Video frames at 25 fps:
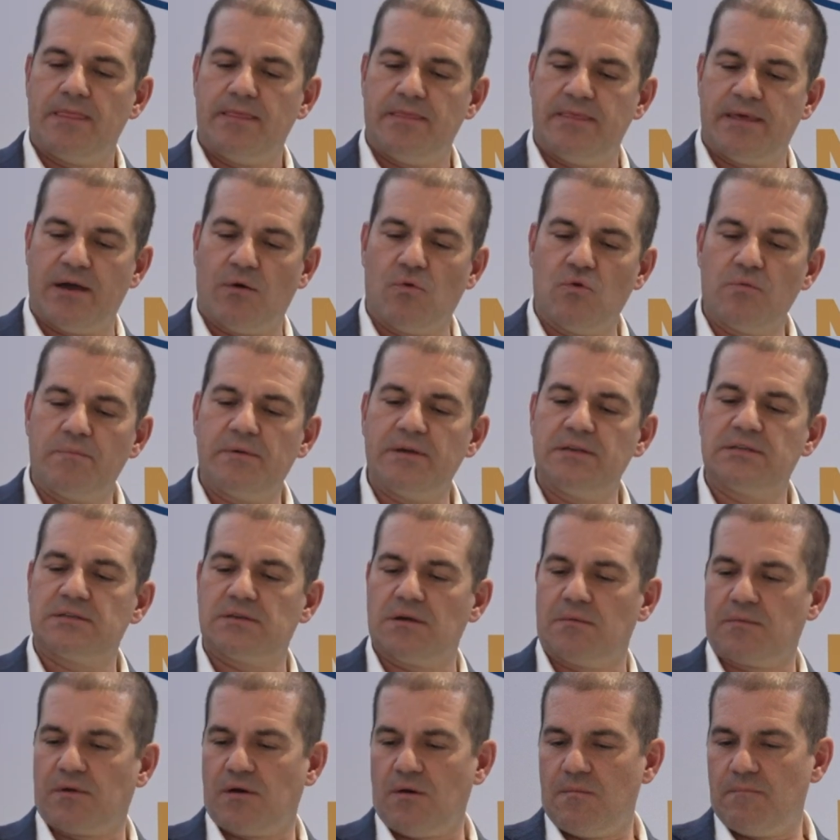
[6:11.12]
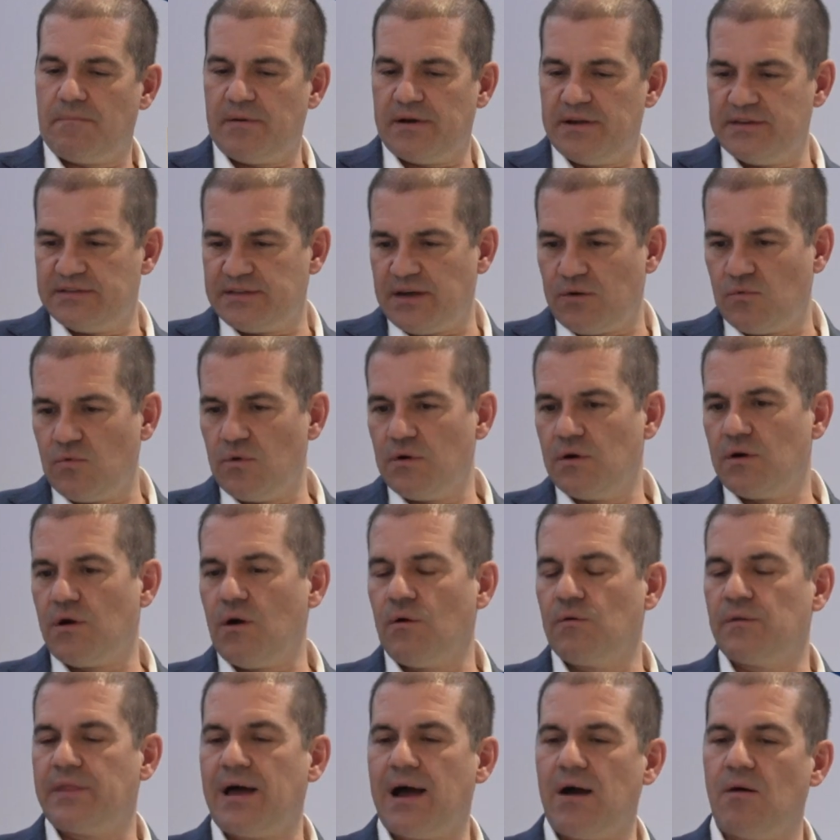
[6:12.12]
There will be some companies that will
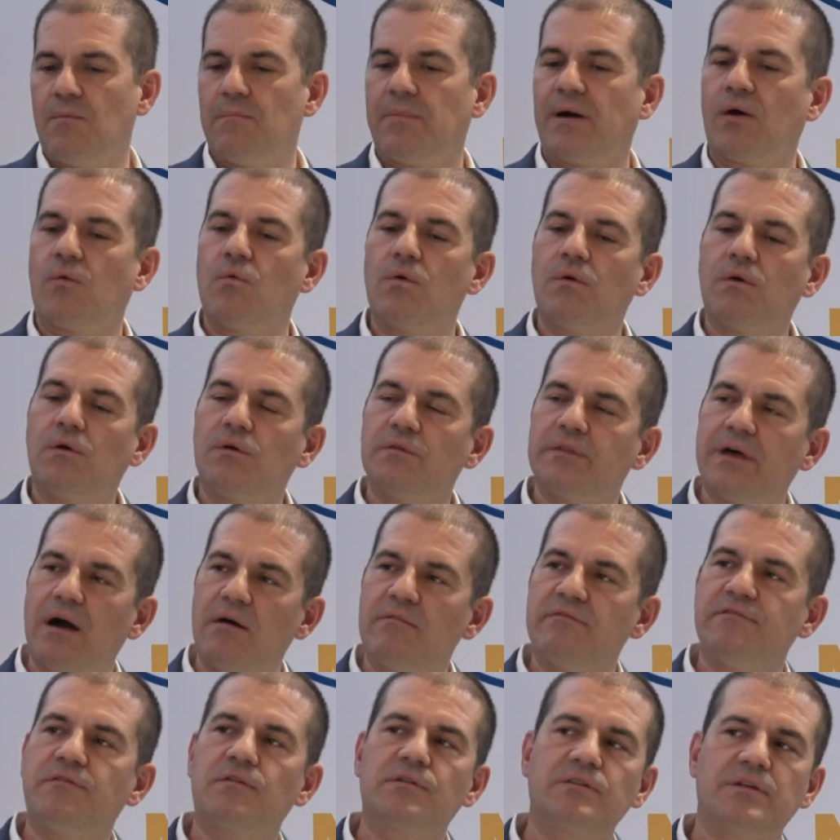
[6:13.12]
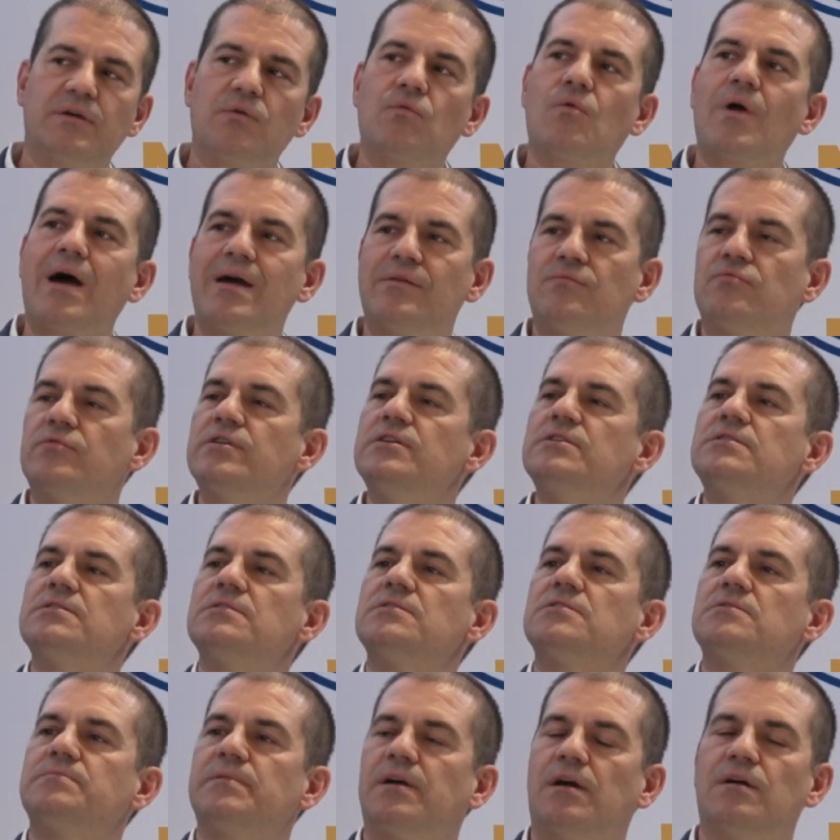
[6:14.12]
go down, but will go down for the right
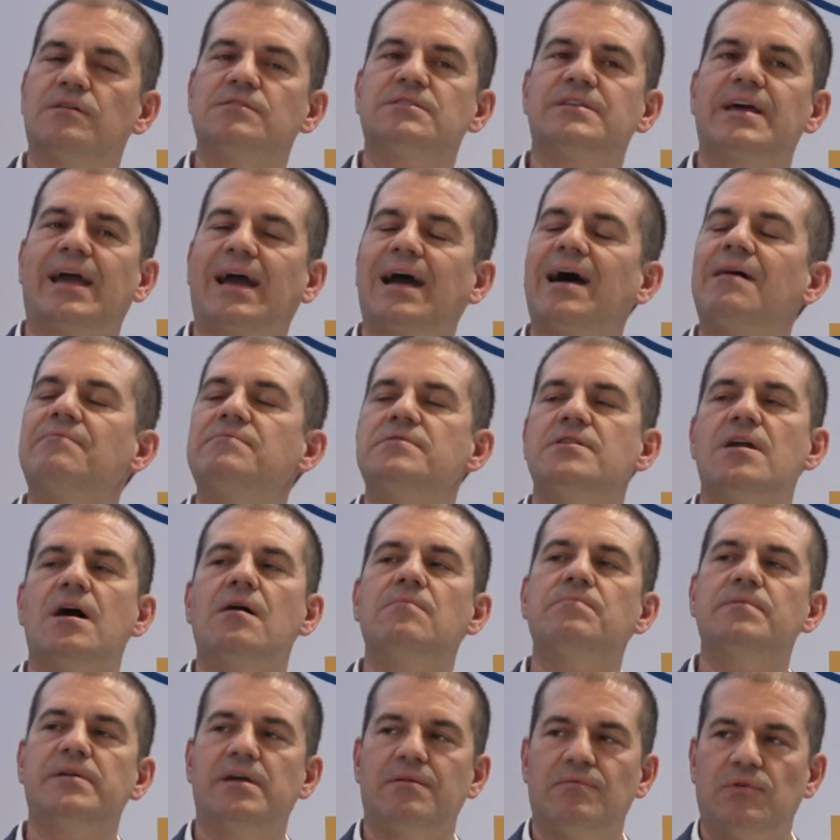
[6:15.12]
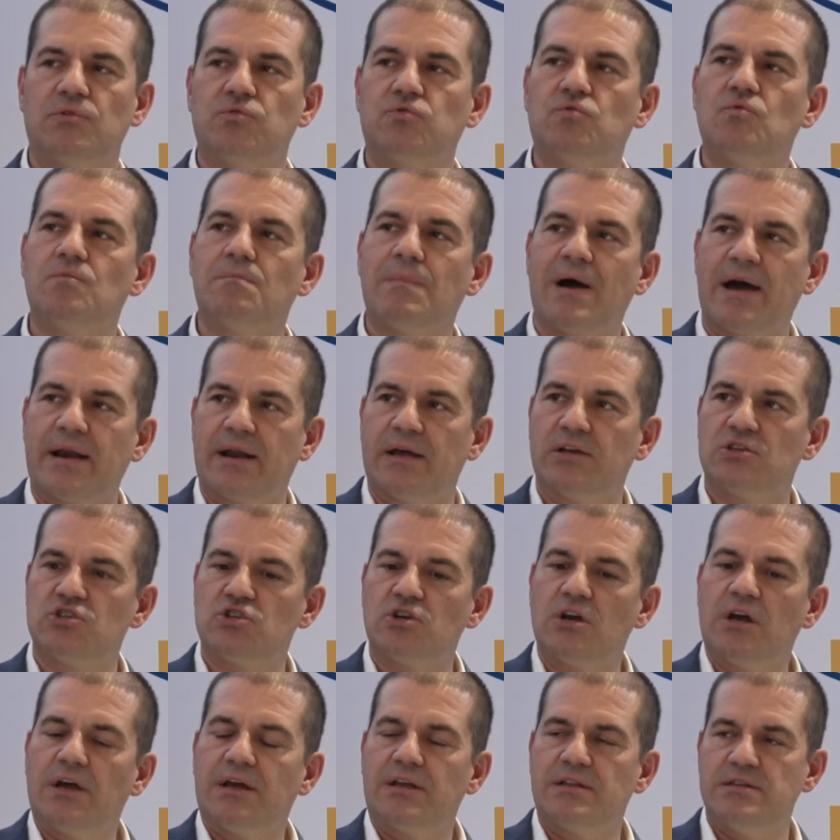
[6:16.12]
reasons, because they have not been able to
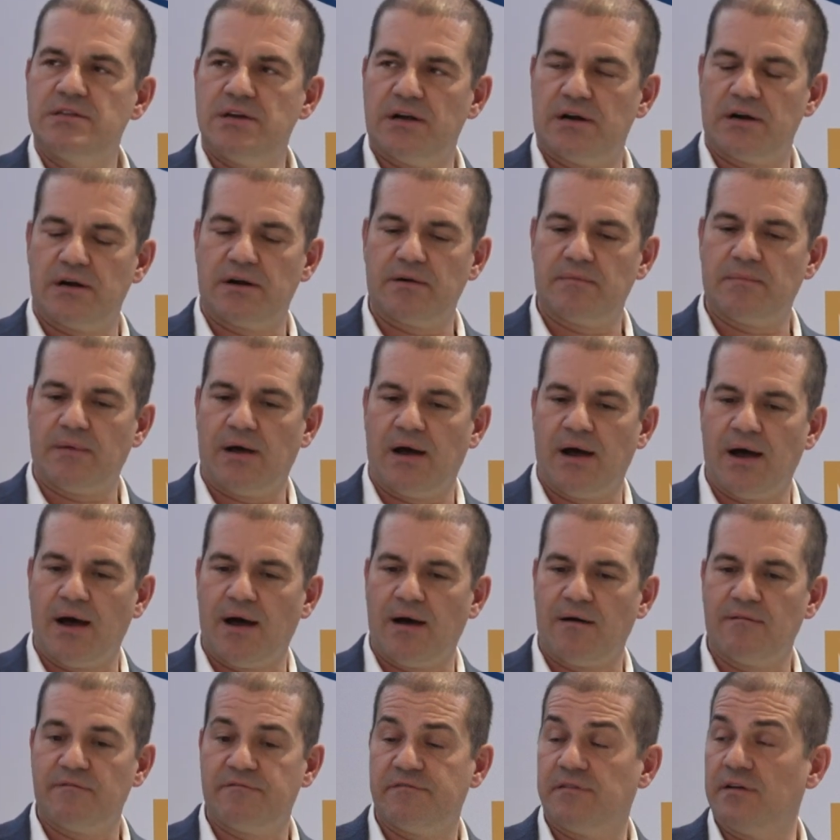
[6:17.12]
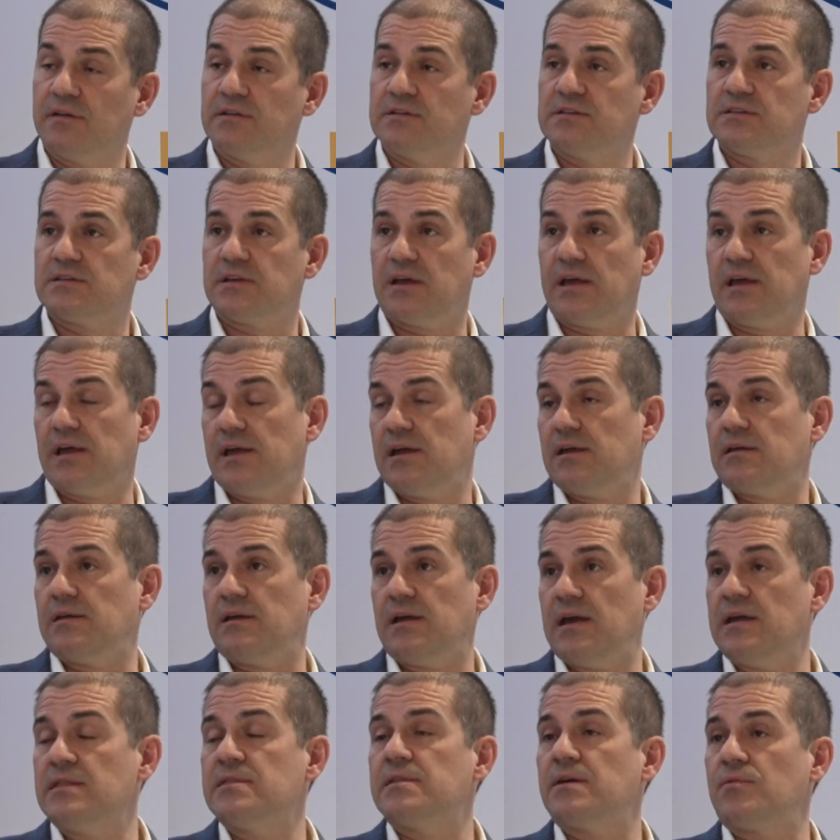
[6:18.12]
manage their funds
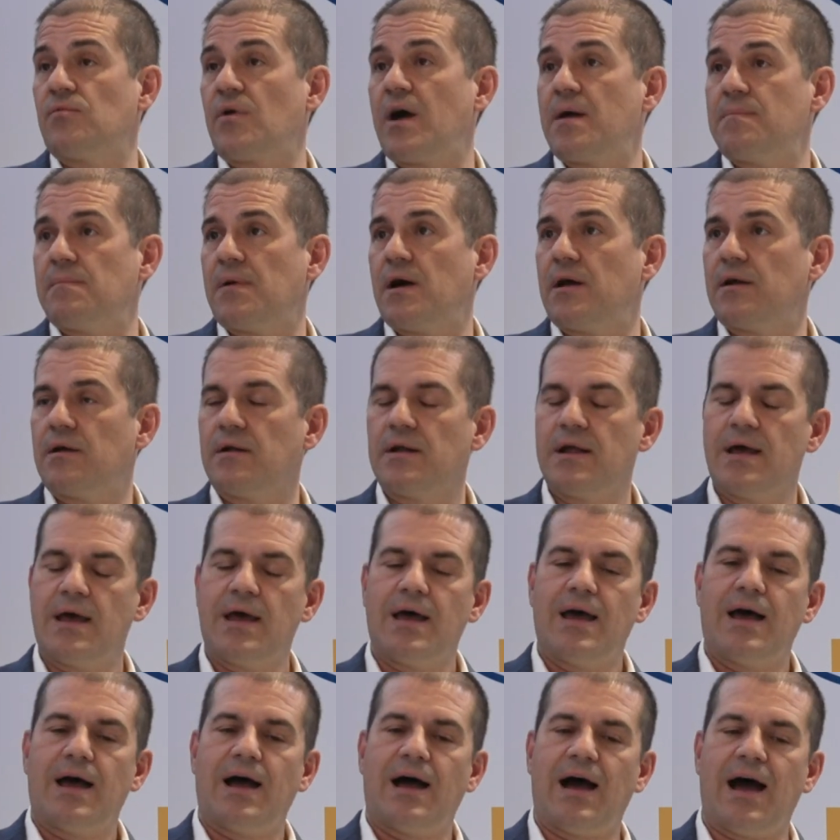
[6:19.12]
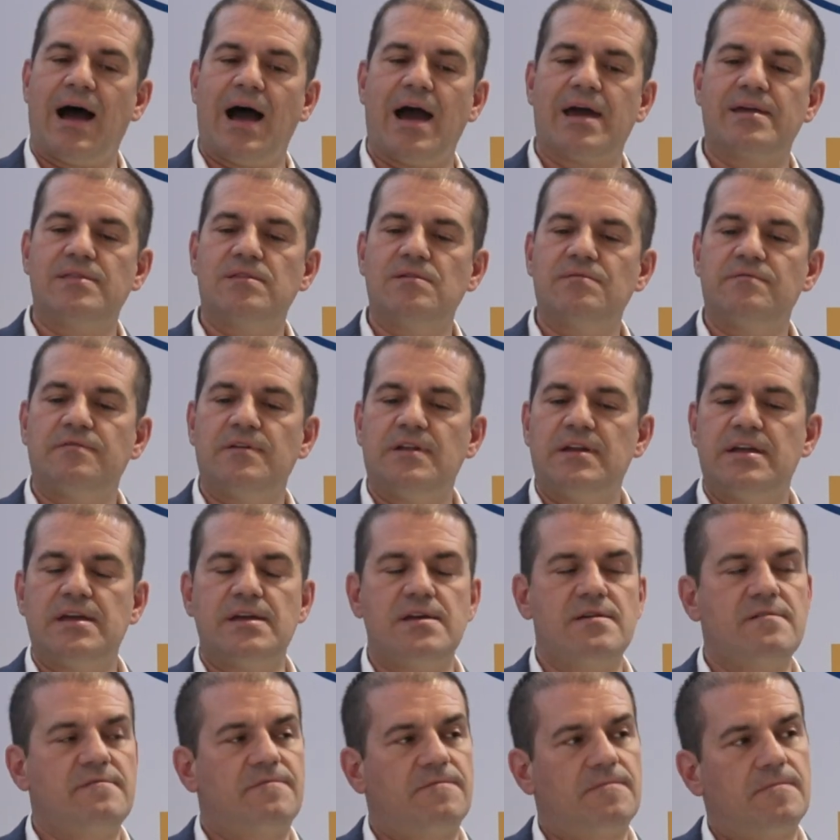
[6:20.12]
in the right manner. I do
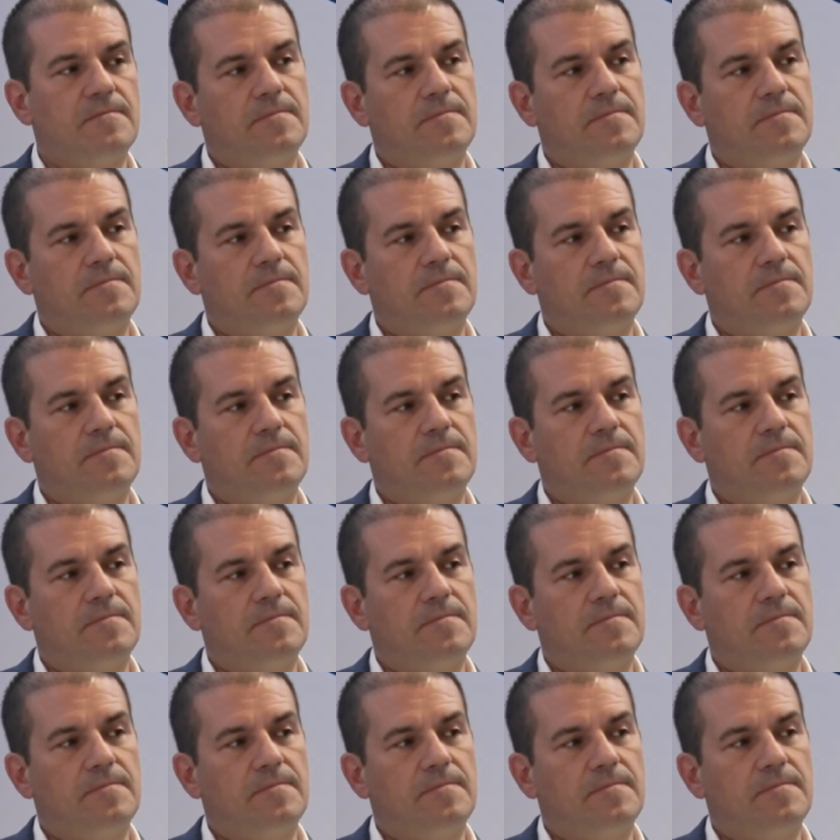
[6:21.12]
believe